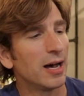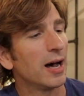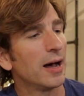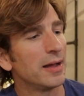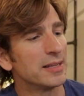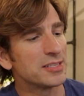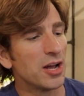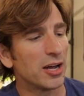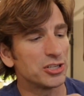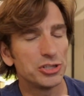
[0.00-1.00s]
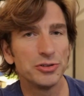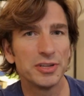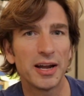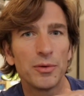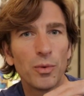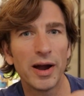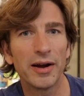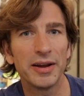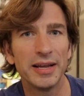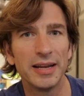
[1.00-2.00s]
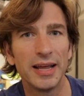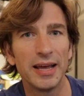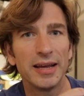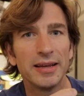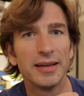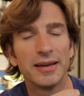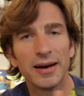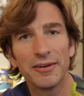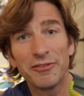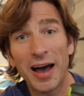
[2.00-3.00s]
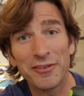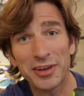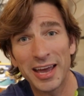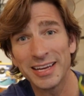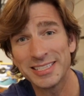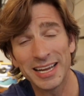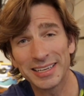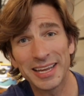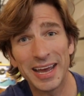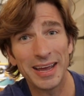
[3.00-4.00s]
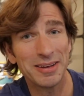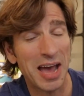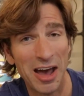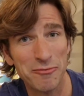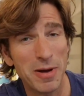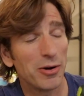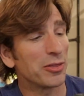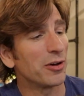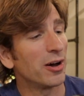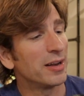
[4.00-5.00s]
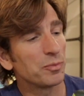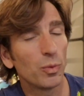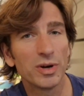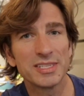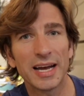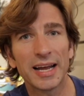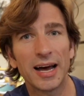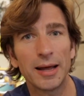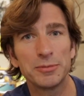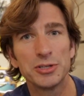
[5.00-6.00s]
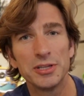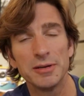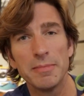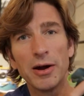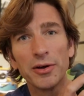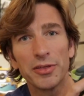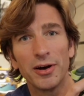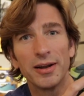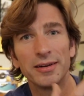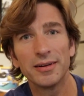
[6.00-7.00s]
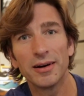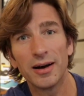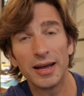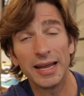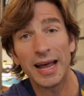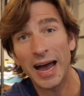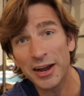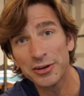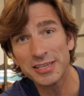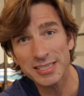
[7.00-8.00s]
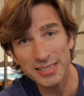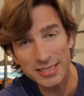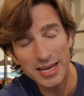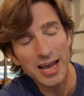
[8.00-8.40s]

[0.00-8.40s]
It's not a shoe that I'd wear in a 5K, a 10K, half marathon. Once I got up to the marathon and higher distance,